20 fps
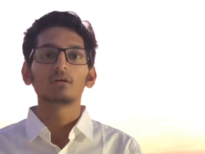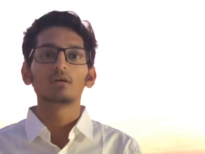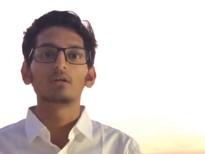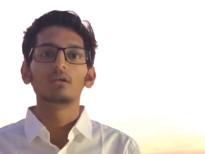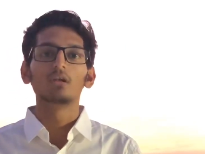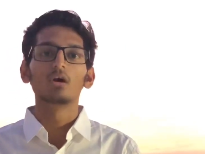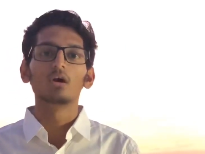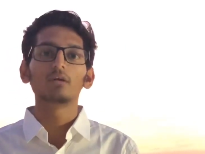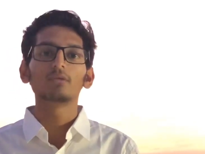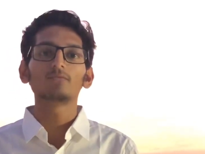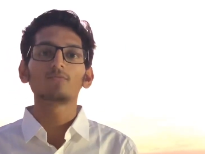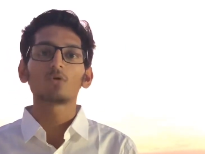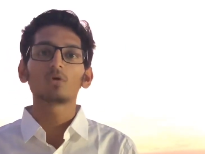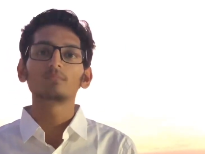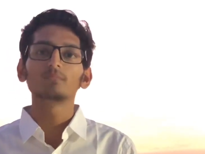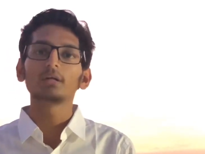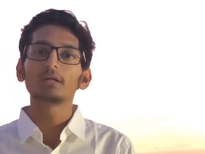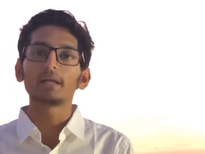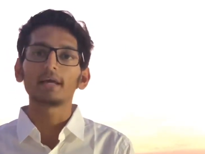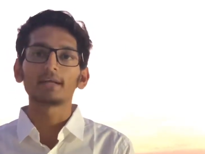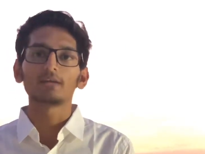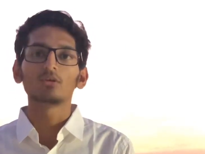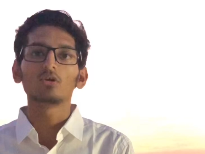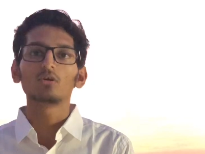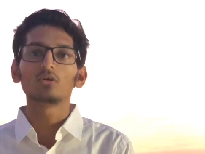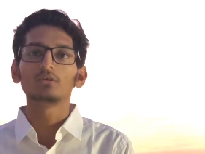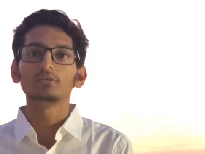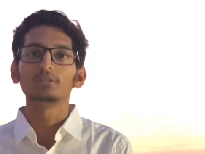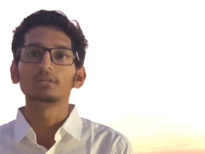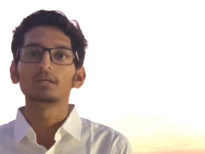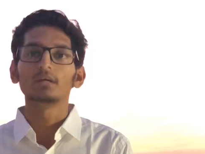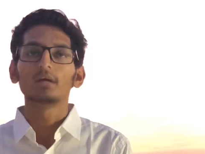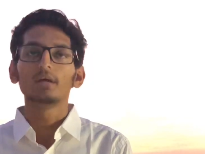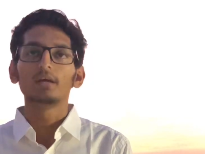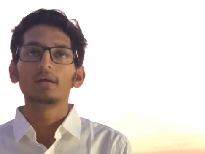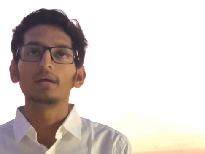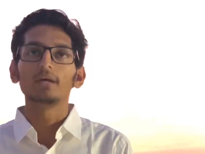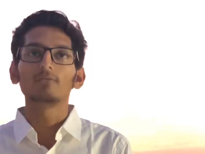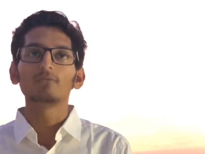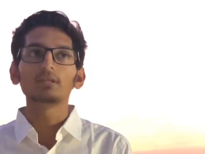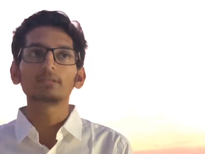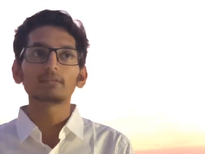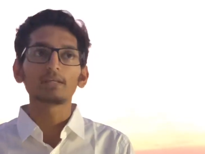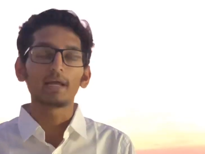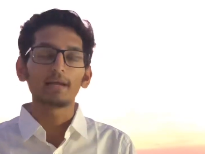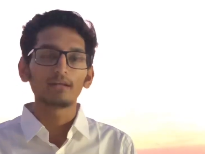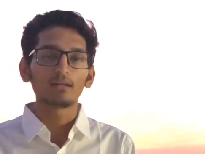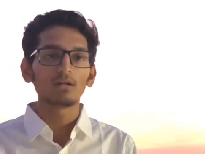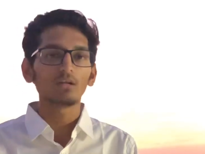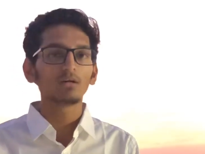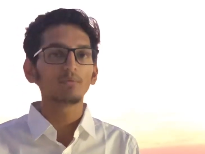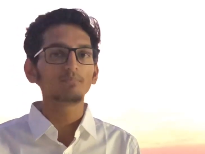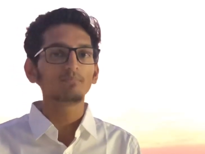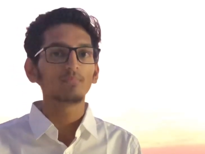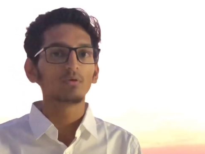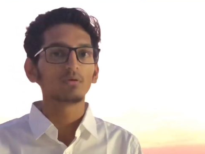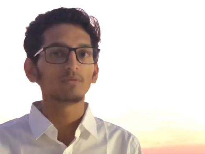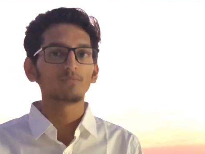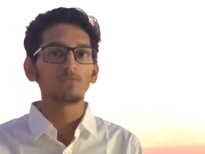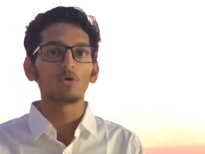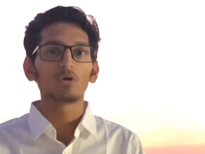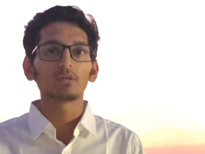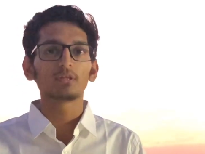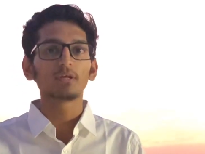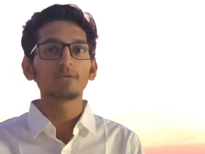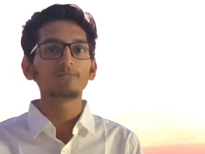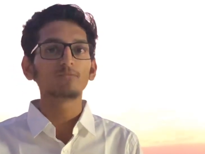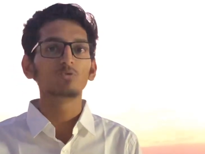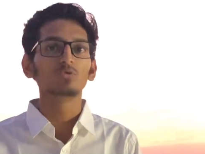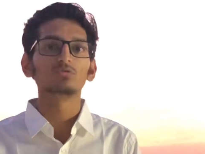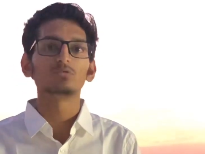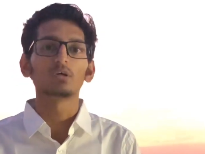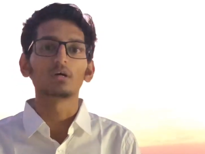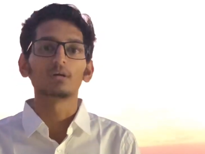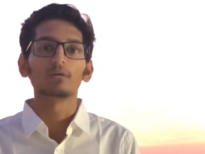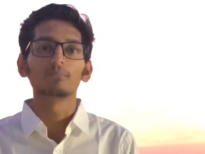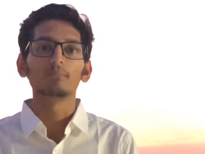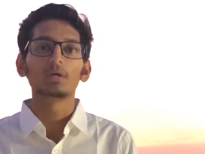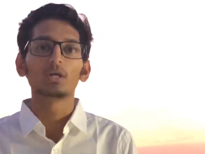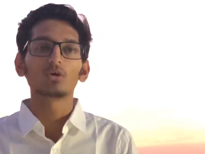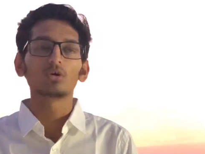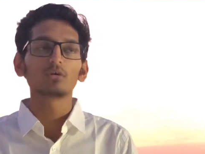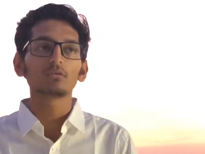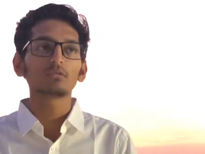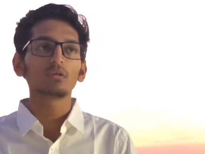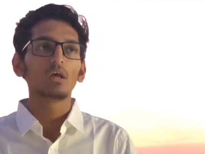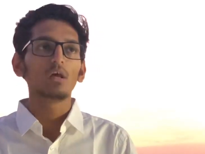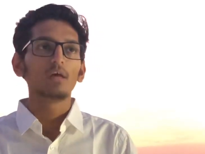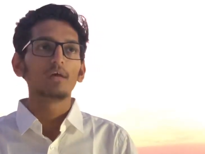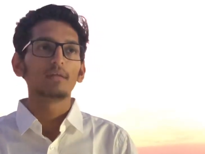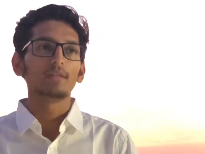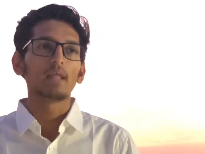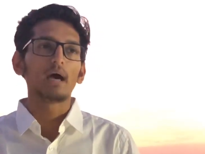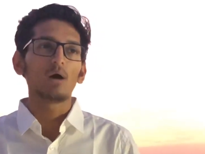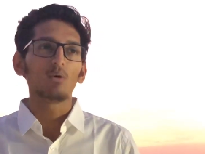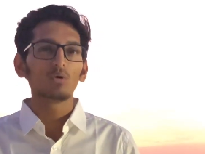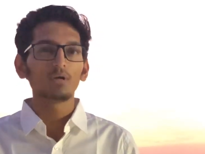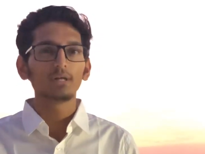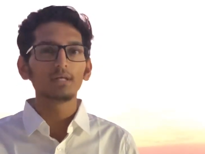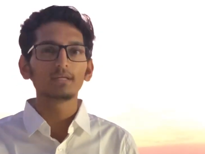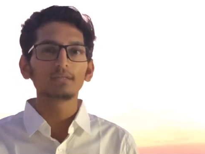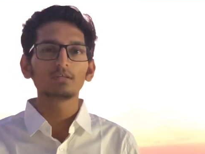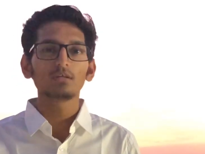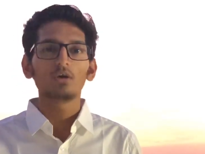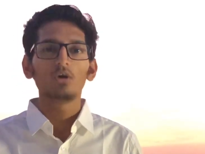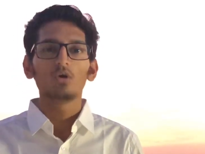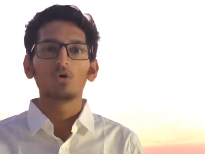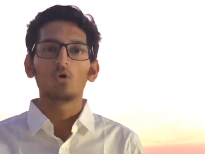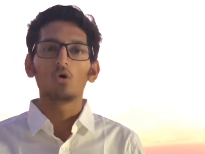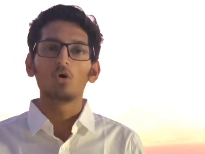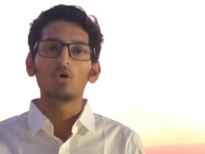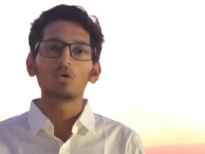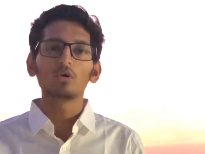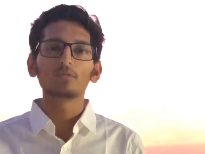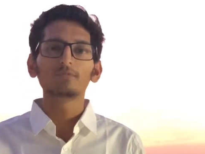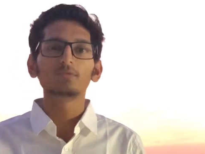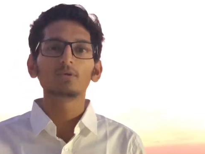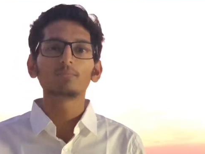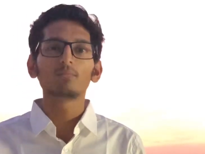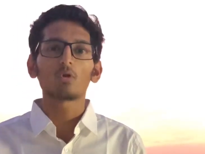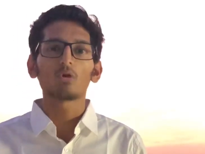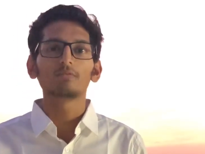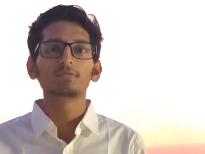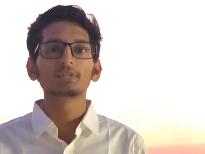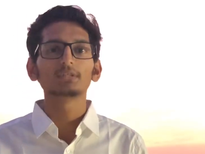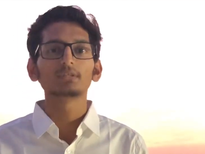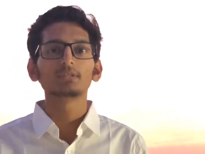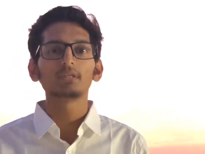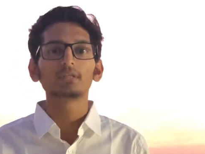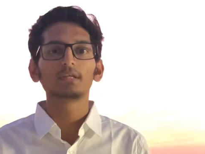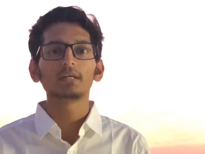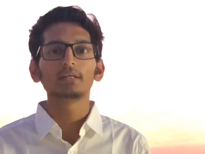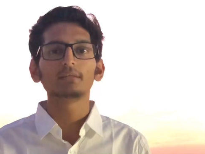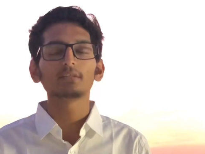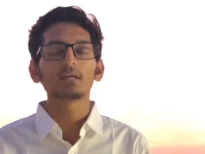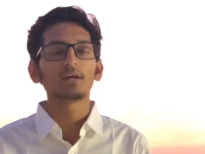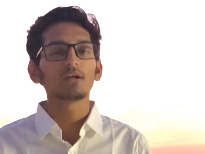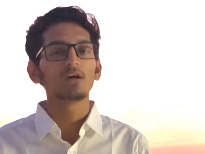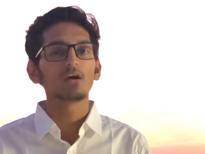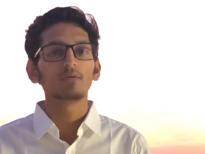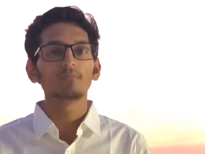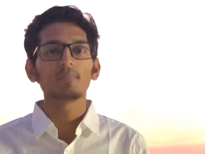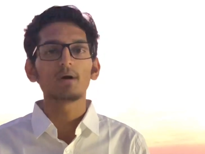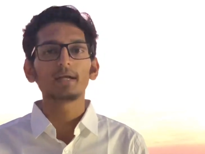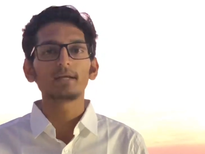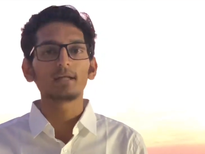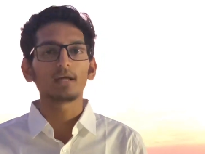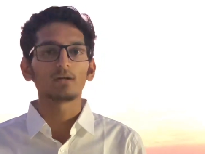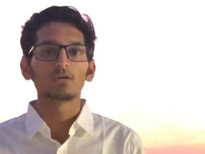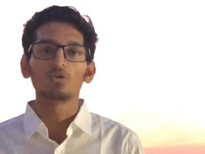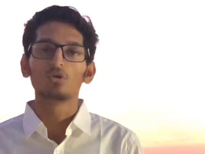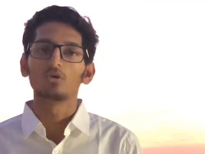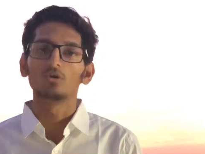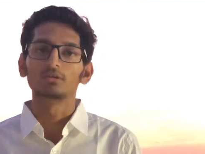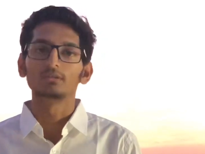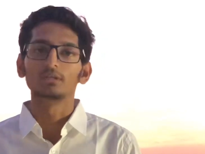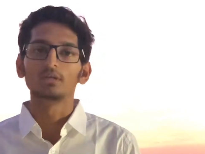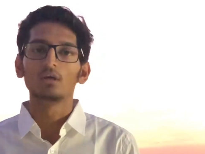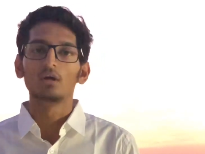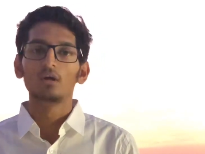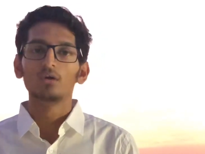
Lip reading: learn from the technology. It will settle up for their future because nowadays all of the professional things are done by technology.